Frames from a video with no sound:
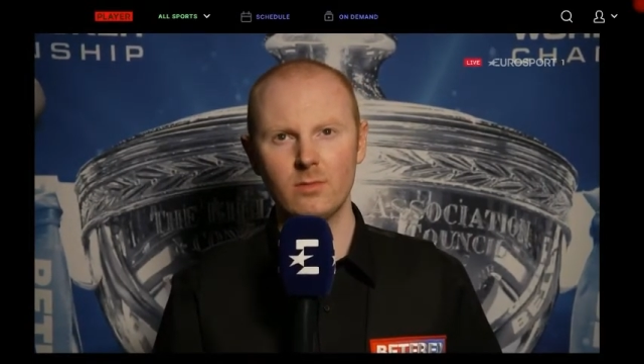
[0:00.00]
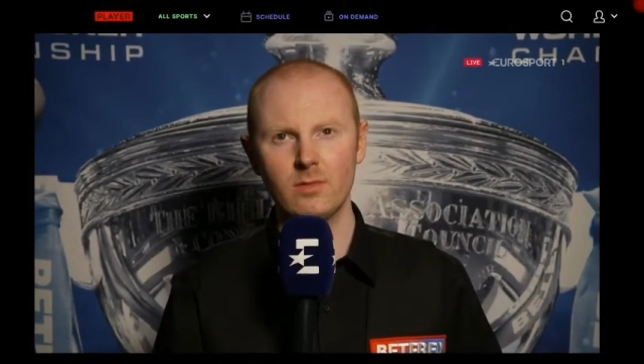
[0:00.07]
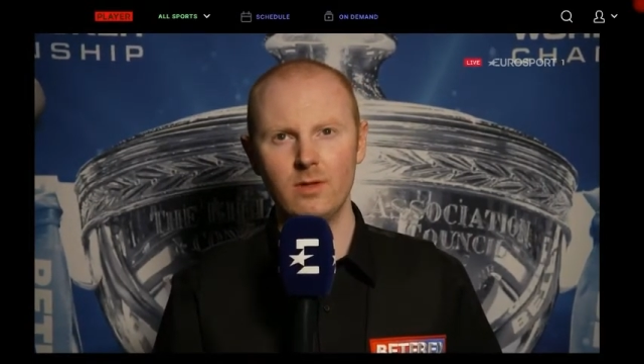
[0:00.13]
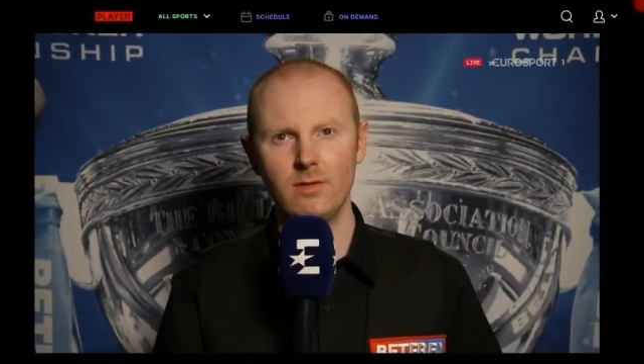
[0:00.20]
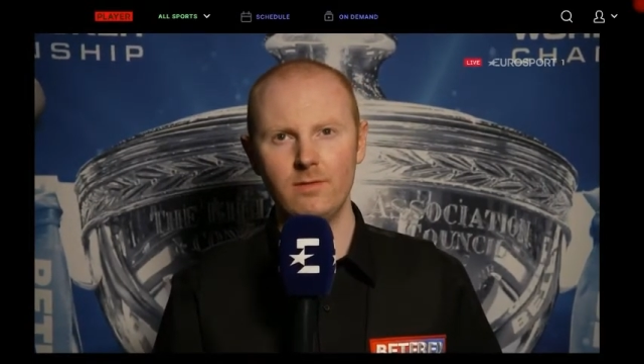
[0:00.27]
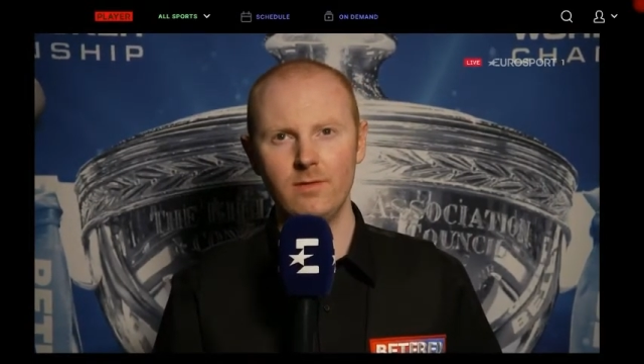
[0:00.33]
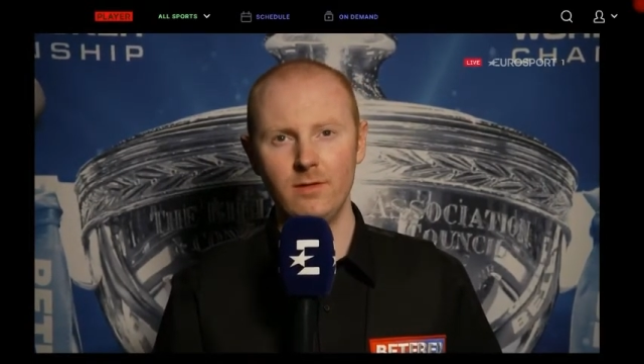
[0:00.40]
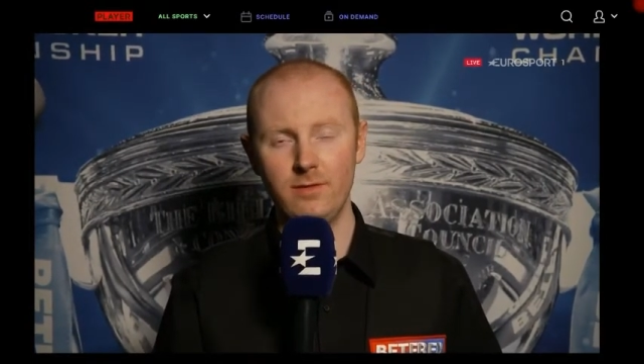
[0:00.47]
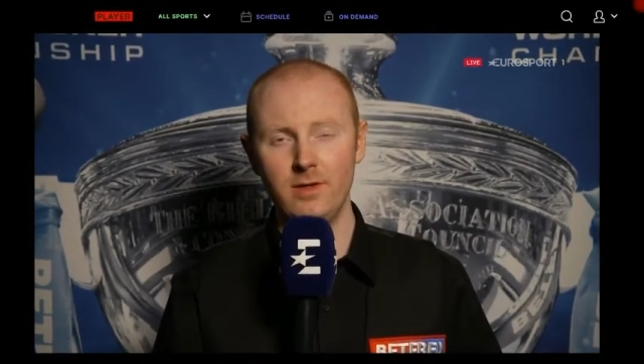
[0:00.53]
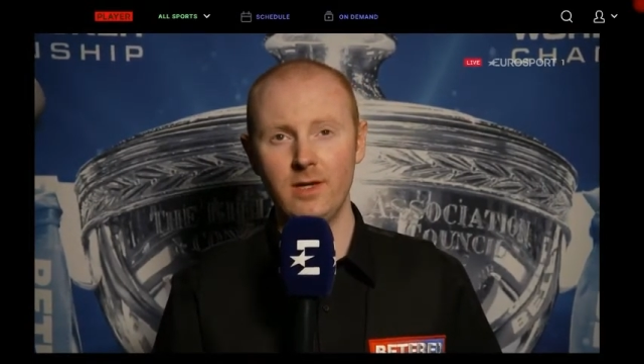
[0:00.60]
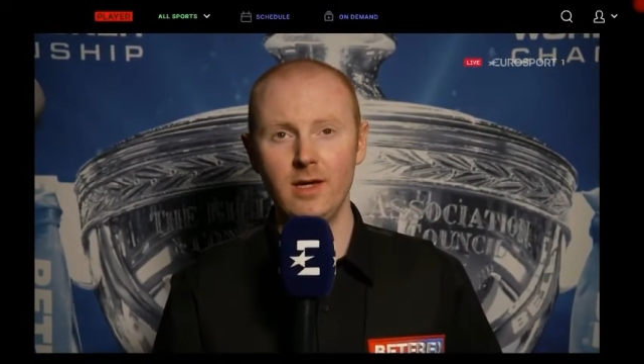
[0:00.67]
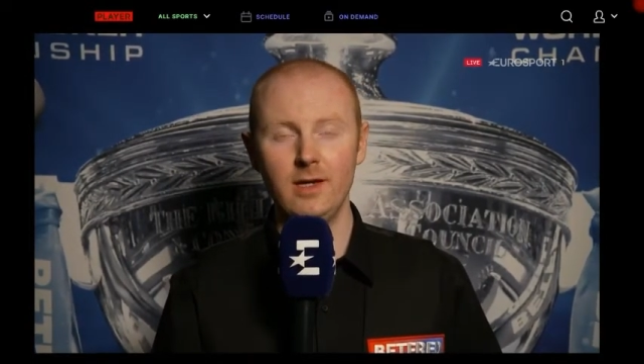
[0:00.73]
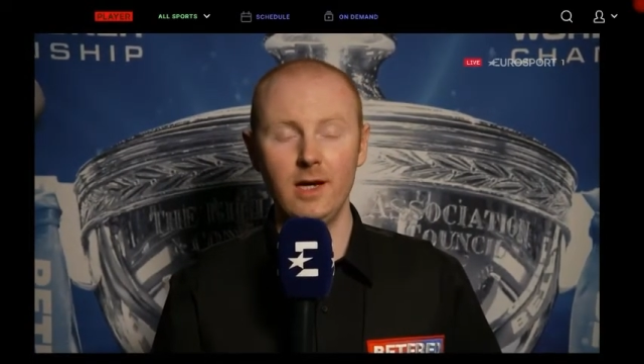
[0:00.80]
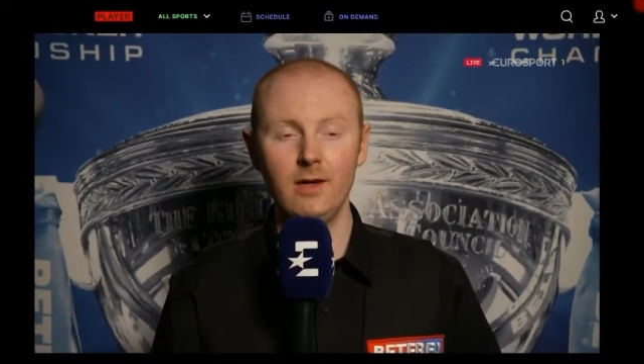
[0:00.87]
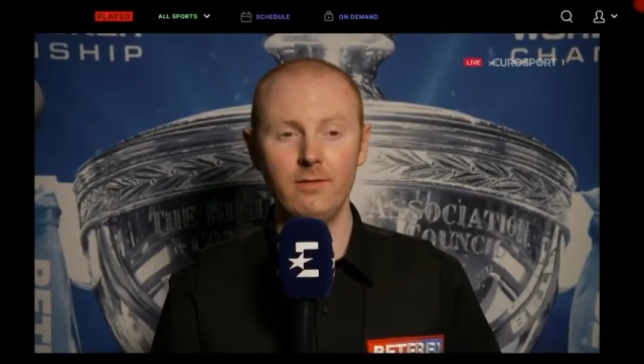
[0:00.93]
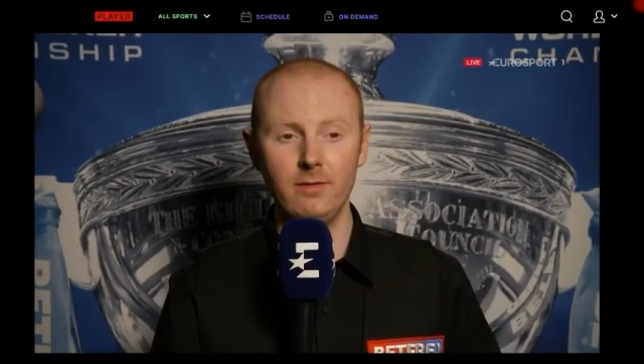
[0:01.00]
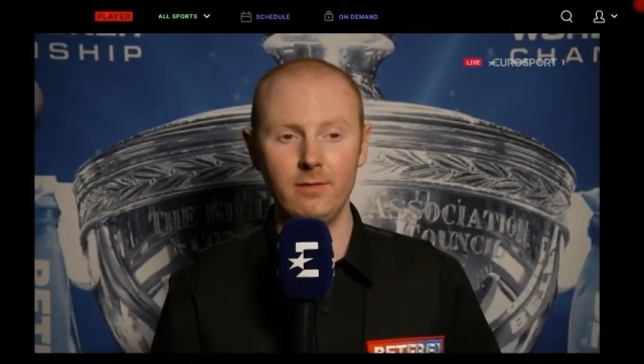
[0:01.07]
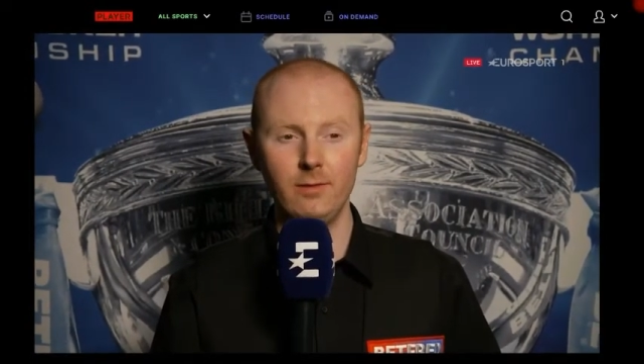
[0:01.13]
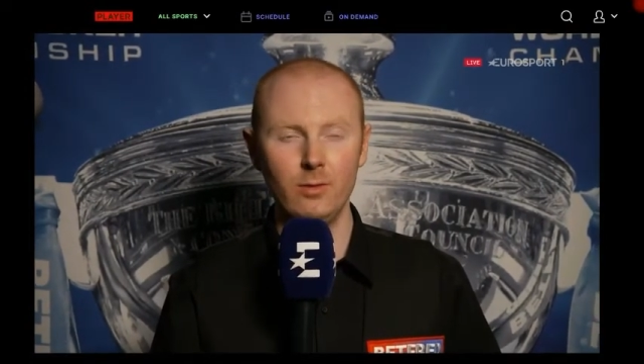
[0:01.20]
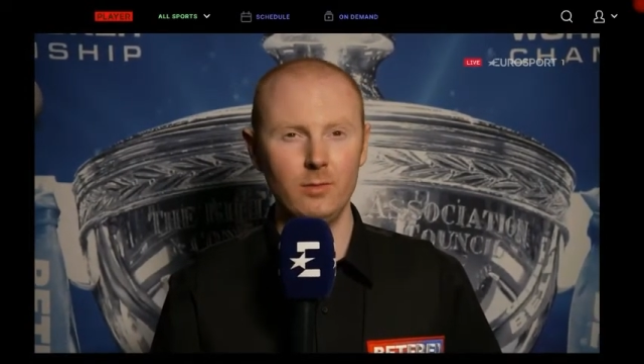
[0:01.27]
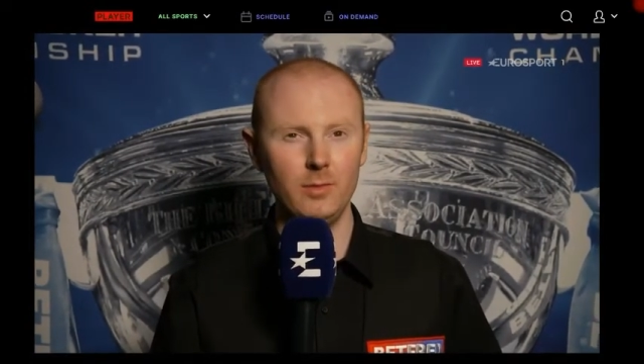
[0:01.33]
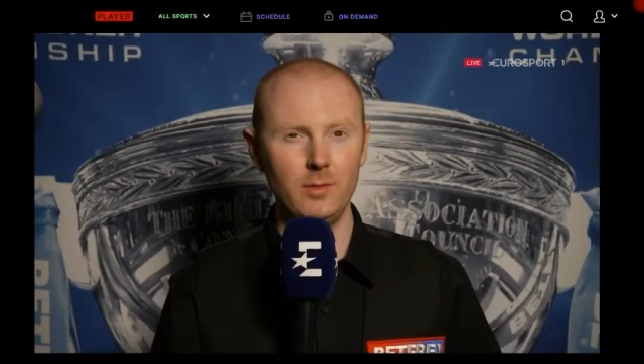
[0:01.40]
If you can't have it
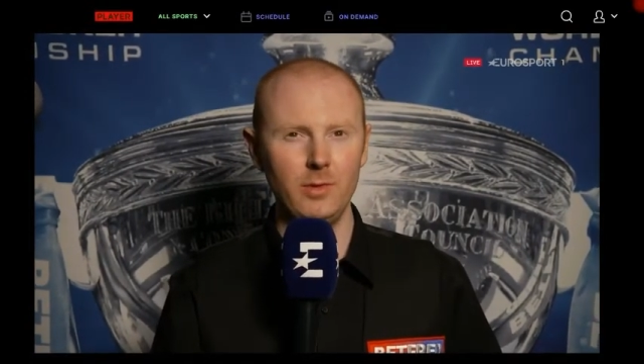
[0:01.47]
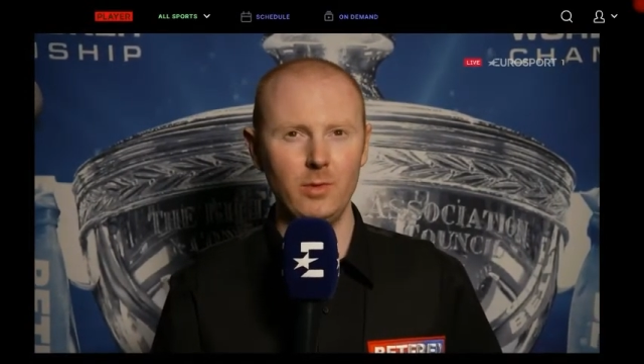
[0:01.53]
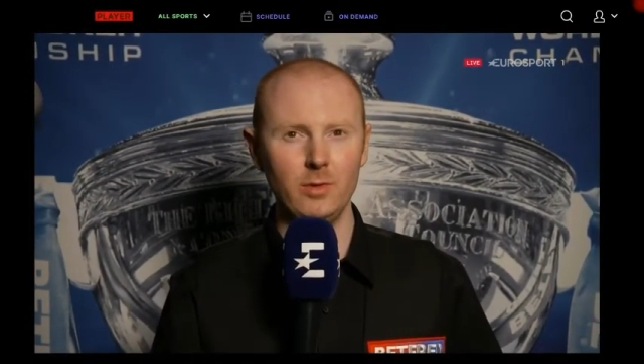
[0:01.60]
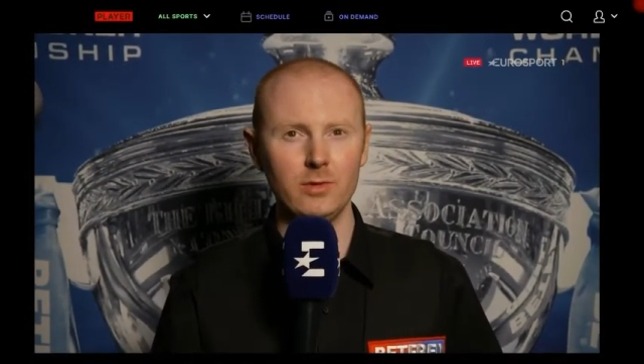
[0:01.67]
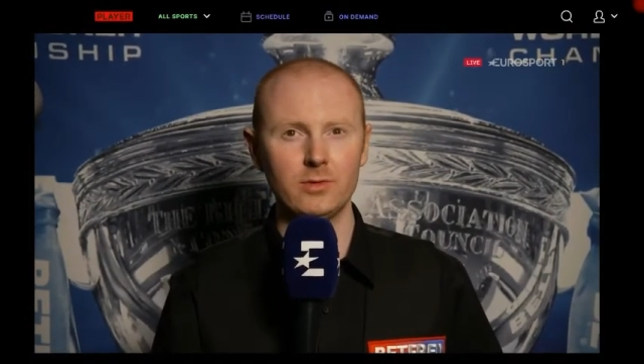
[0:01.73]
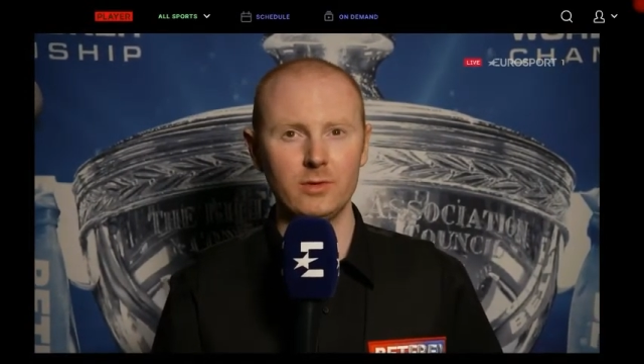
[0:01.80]
full, it might be worse